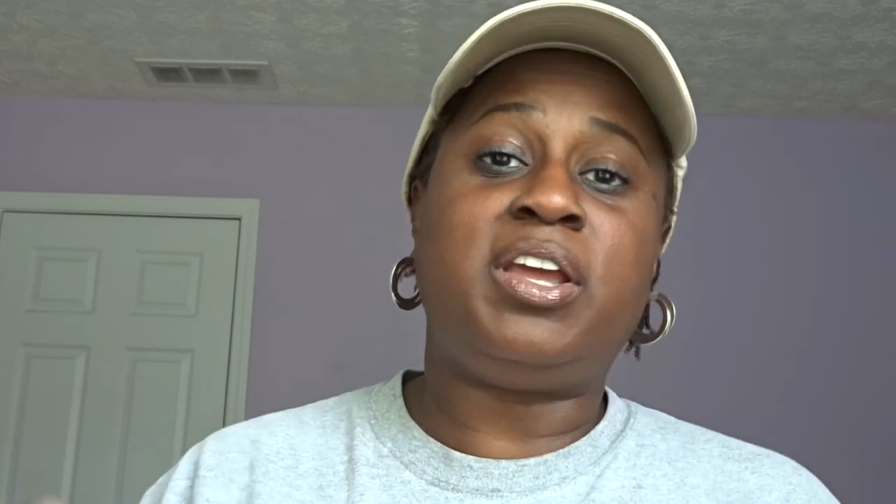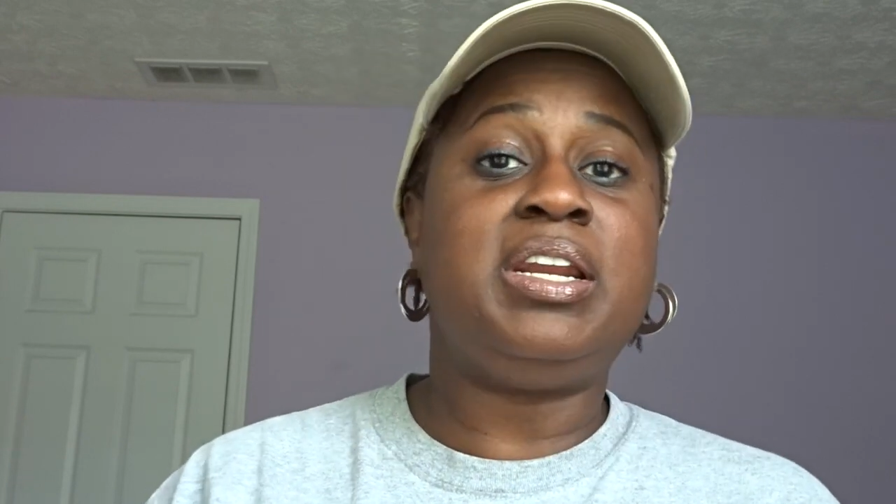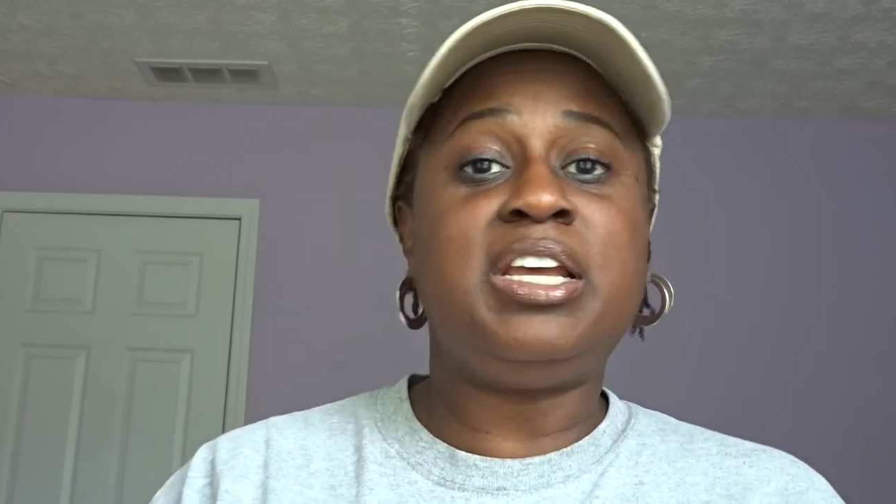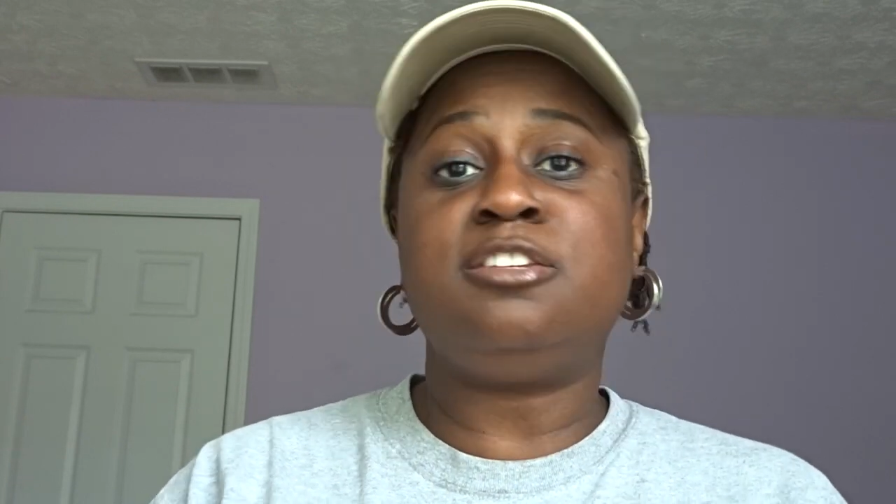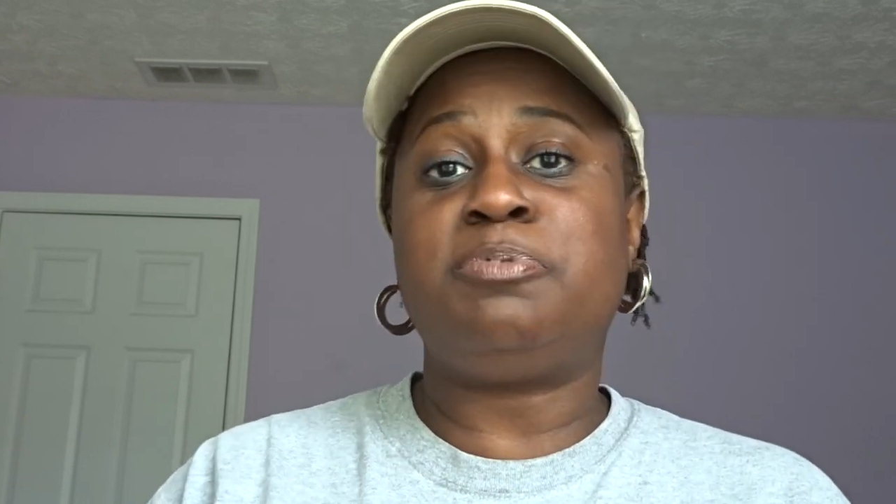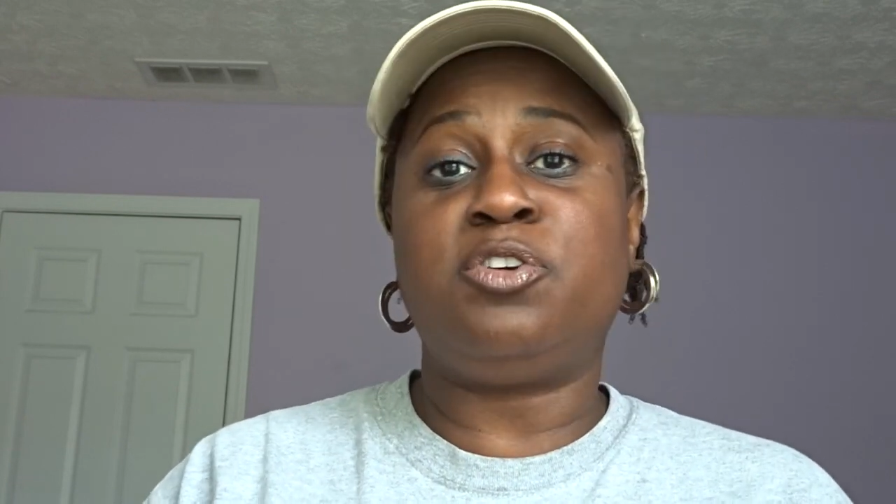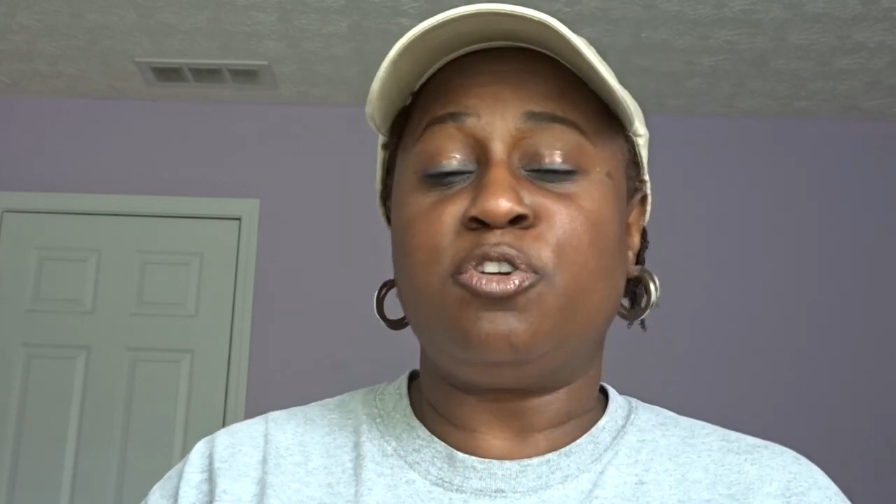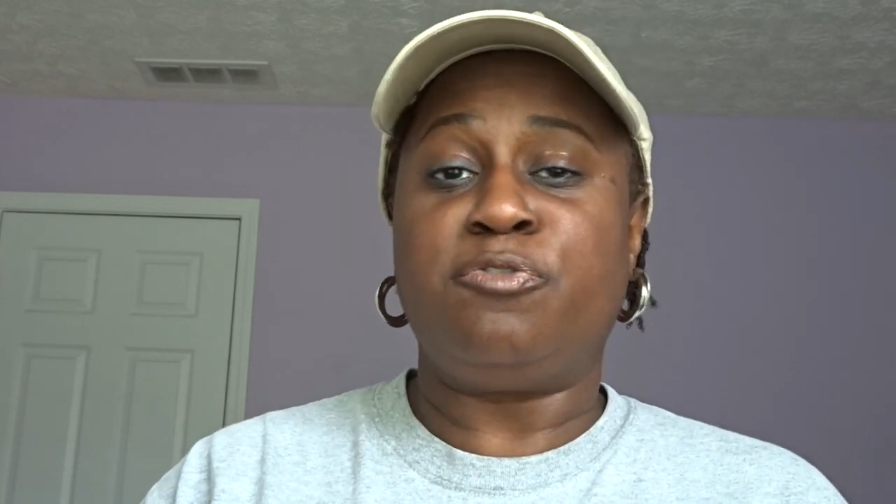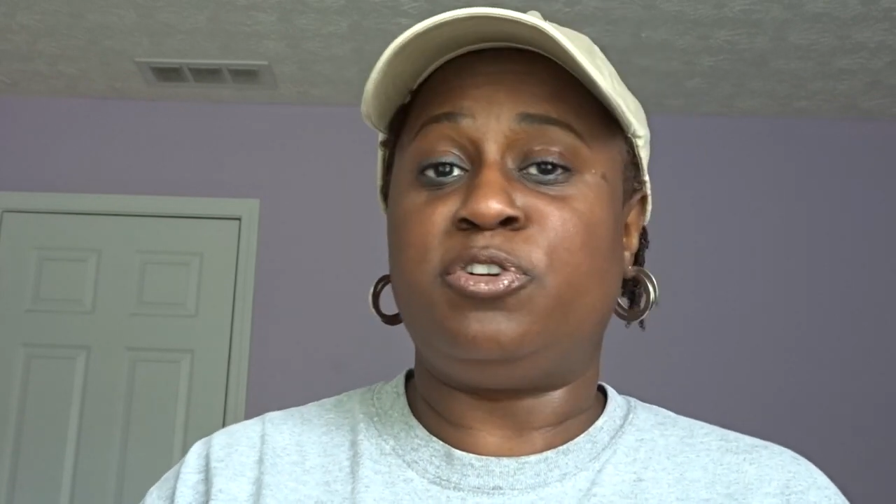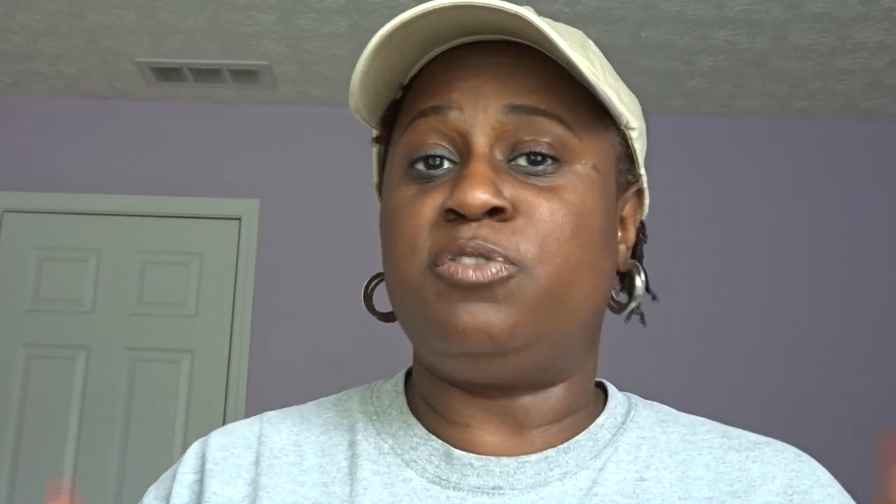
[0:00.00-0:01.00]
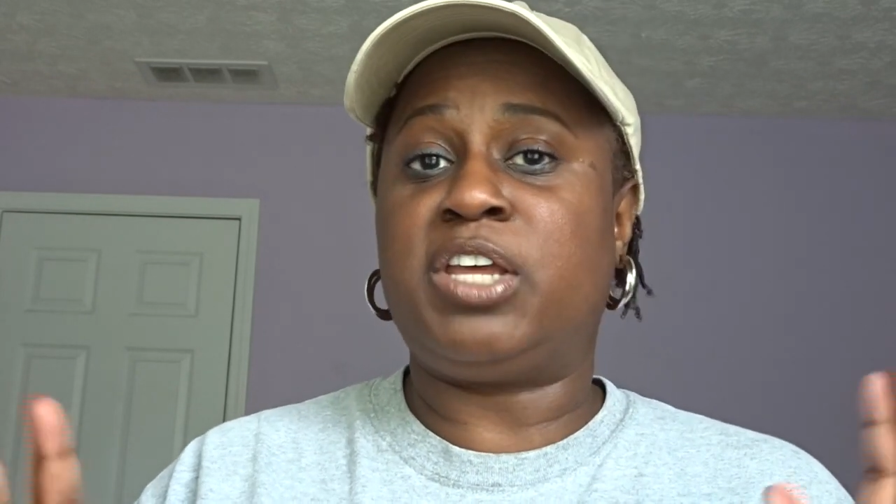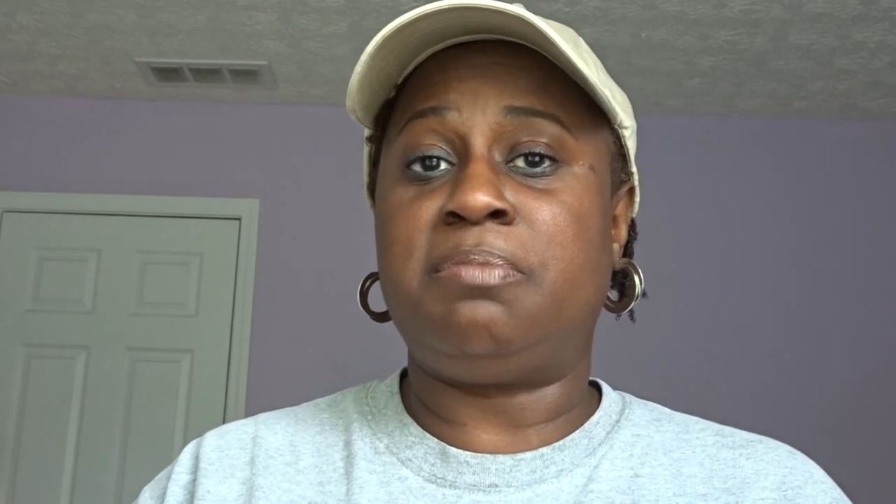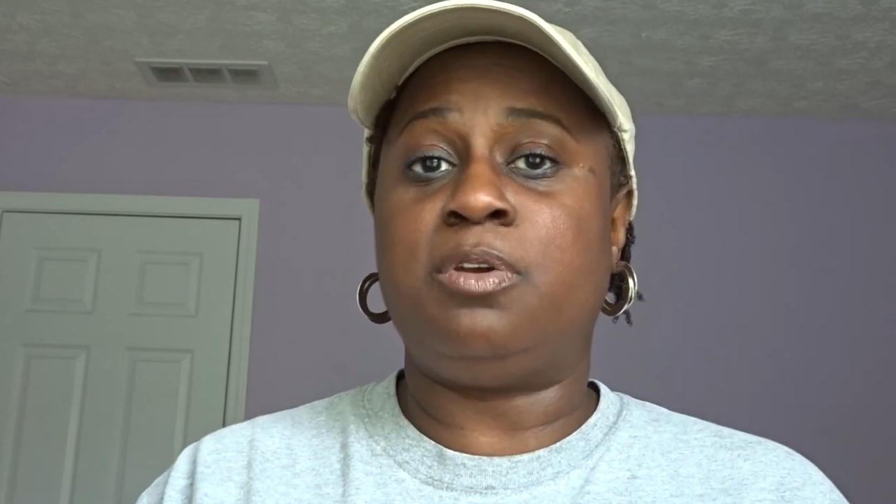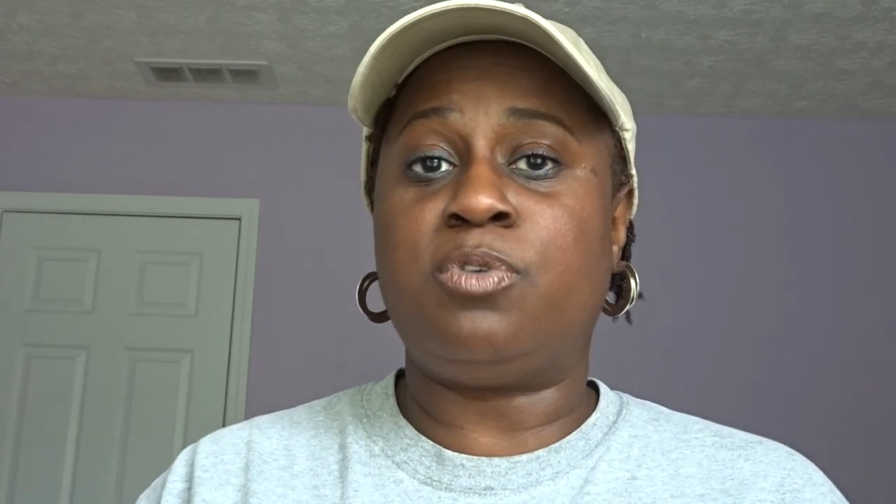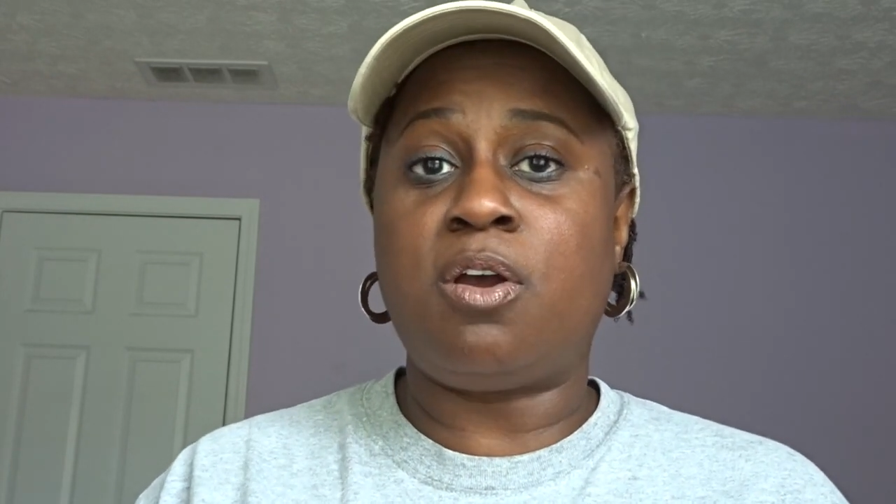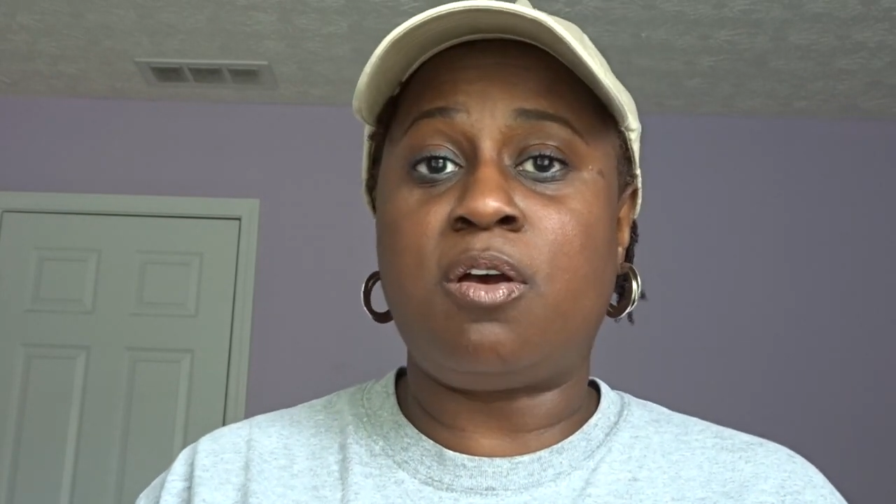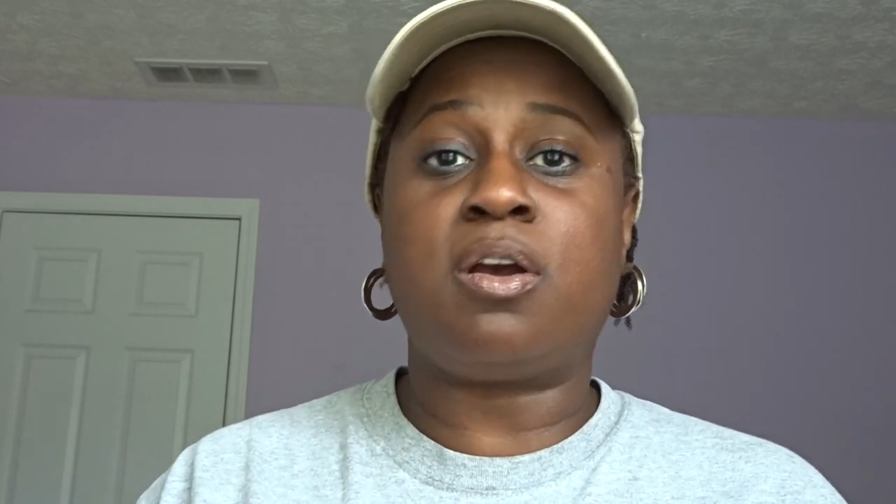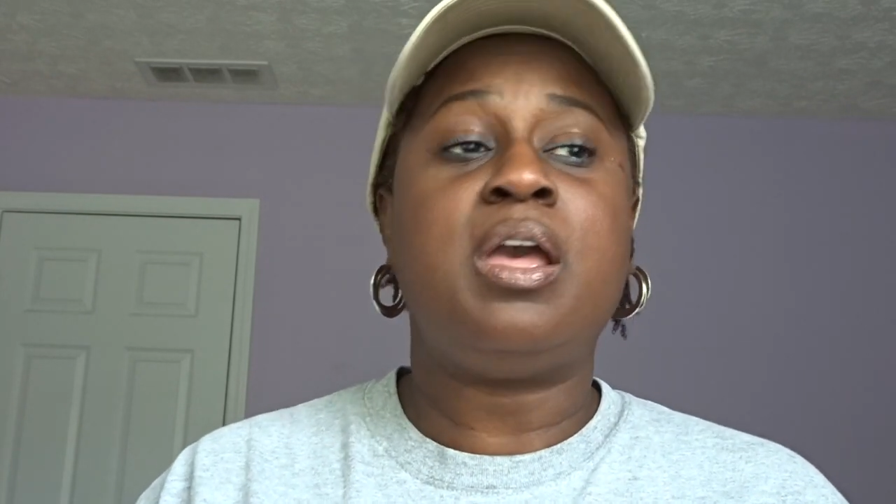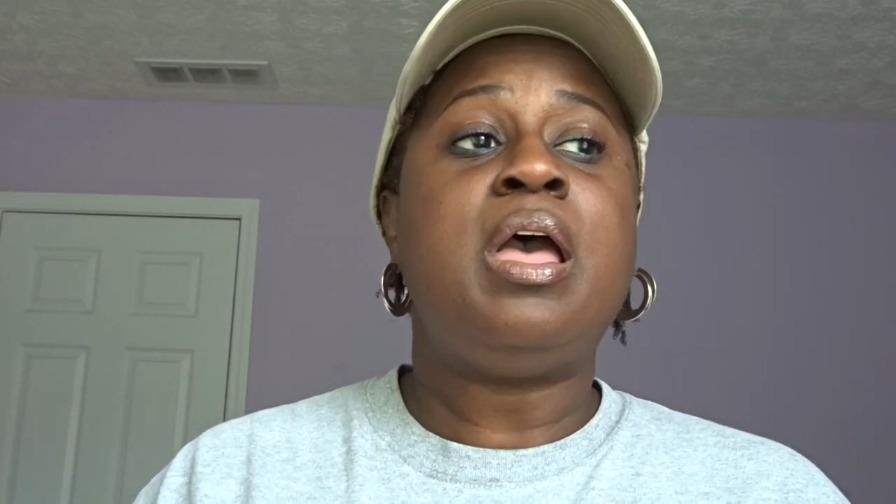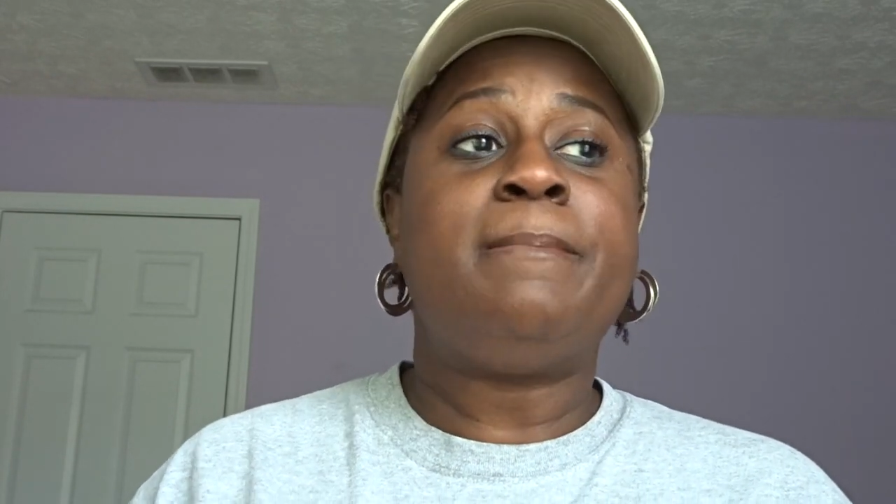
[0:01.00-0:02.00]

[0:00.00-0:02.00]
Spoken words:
And it is beautiful, don't get me wrong,